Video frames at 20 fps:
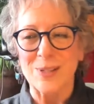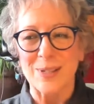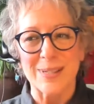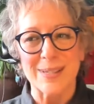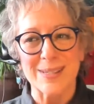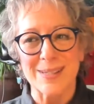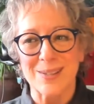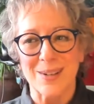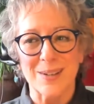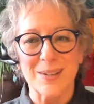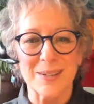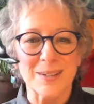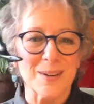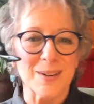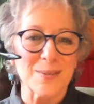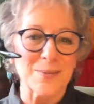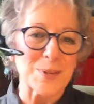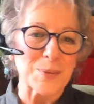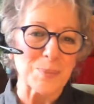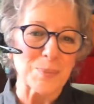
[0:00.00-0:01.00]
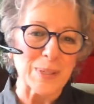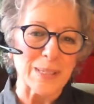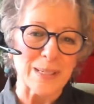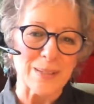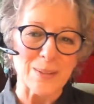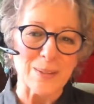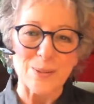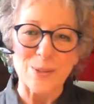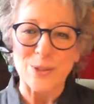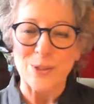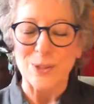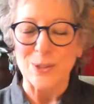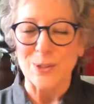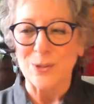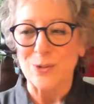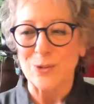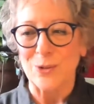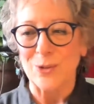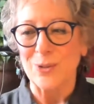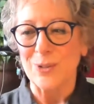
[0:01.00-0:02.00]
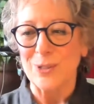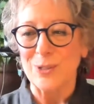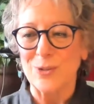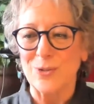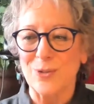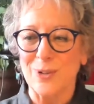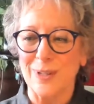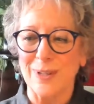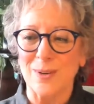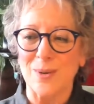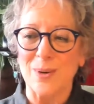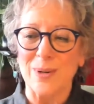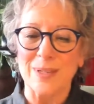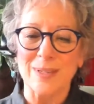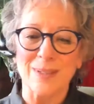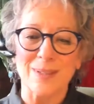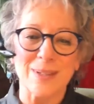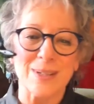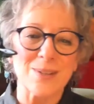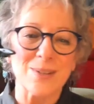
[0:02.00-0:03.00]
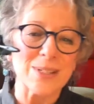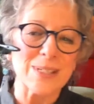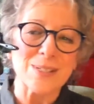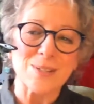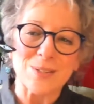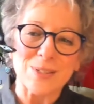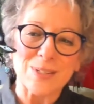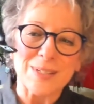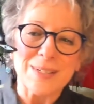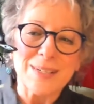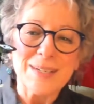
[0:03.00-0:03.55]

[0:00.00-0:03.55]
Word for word: and it's uncomfortably close to the truth. It's really quite hilarious.